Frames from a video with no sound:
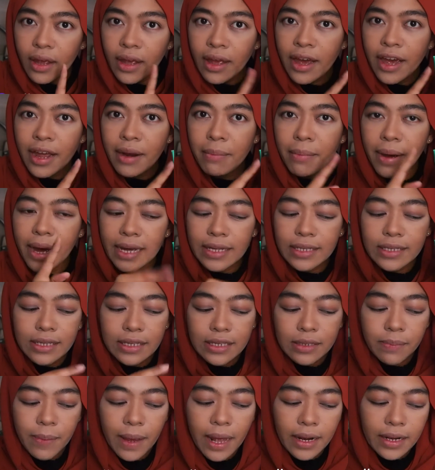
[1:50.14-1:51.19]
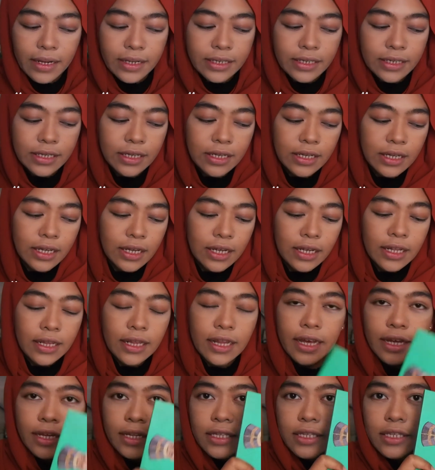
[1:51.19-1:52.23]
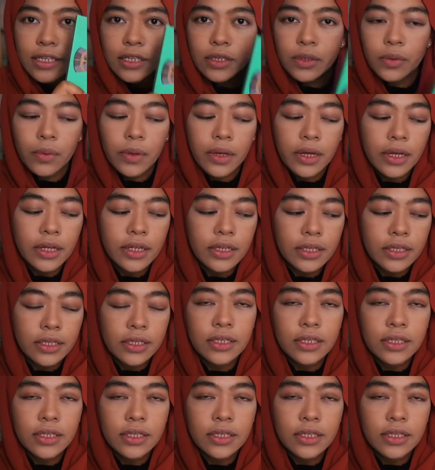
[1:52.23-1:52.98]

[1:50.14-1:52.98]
and buy this palette. Like this one.